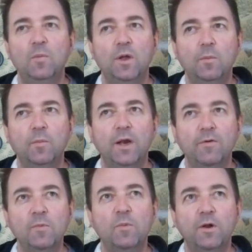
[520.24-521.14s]
But
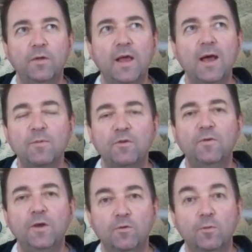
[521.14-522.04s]
everybody, the
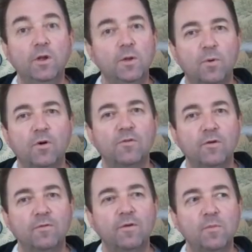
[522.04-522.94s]
atmosphere is really
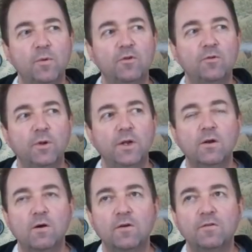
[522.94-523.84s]
positive. Everybody's really
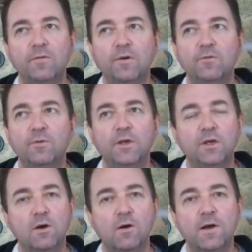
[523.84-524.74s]
nice. Everyone's really
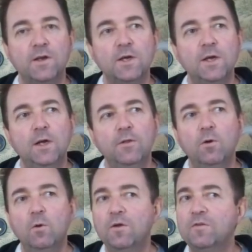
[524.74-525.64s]
kind.
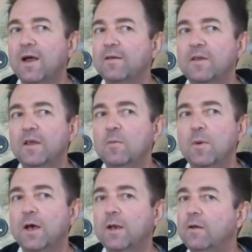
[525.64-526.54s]
They're always asking
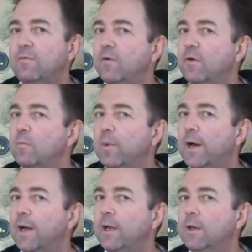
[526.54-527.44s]
about if you're in
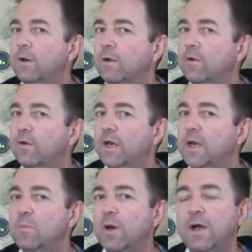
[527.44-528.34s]
pain. You know, you're in
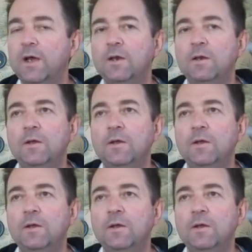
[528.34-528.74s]
any pain.